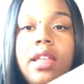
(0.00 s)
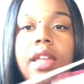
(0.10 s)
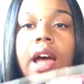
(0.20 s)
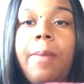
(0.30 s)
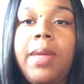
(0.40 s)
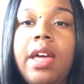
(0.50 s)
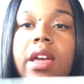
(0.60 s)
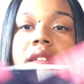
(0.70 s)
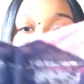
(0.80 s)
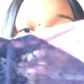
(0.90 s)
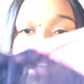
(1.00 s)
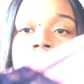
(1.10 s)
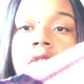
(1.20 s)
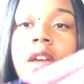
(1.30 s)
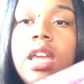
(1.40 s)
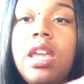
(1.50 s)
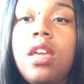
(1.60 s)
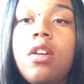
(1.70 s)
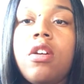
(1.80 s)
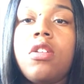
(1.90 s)
the top because right
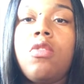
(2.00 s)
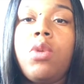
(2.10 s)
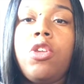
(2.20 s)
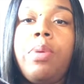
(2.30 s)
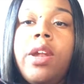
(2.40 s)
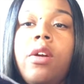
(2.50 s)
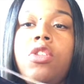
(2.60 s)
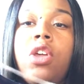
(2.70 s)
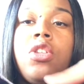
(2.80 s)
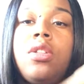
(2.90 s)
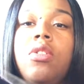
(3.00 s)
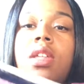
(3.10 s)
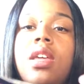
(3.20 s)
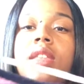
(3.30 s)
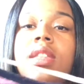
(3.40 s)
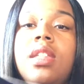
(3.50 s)
here, you when you put it on, you can just do this.